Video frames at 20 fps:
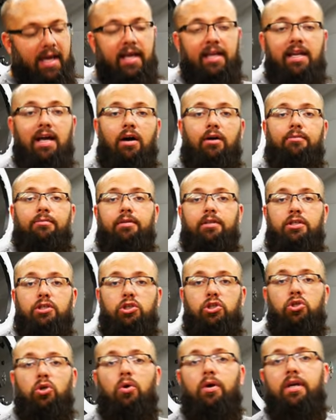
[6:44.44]
and now I'm going to
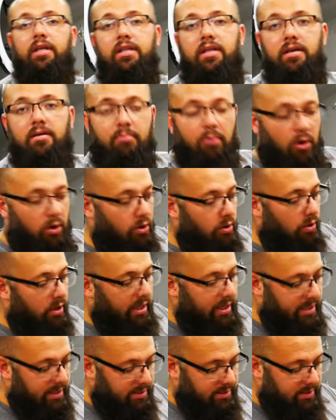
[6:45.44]
join them all
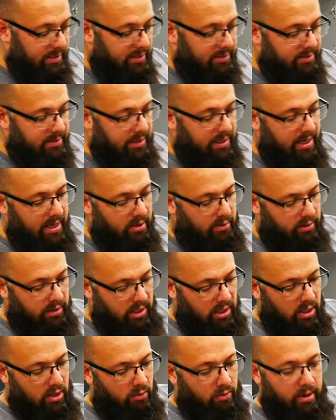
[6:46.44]
and test it out.
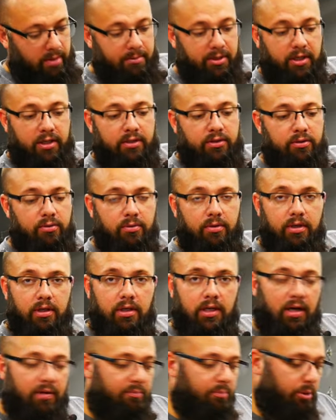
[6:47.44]
What I'm going to do,
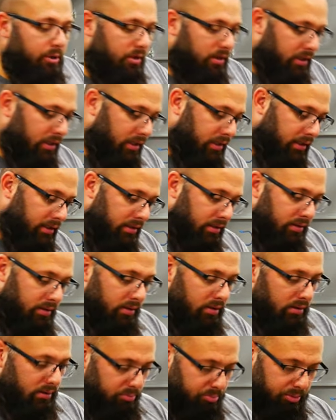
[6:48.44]
and I've put the
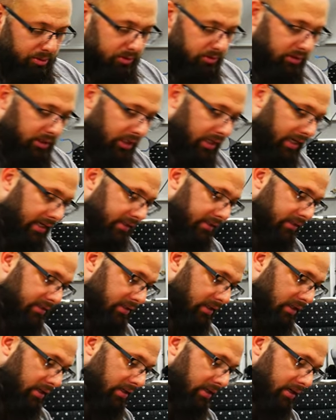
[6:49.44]
pull connectors on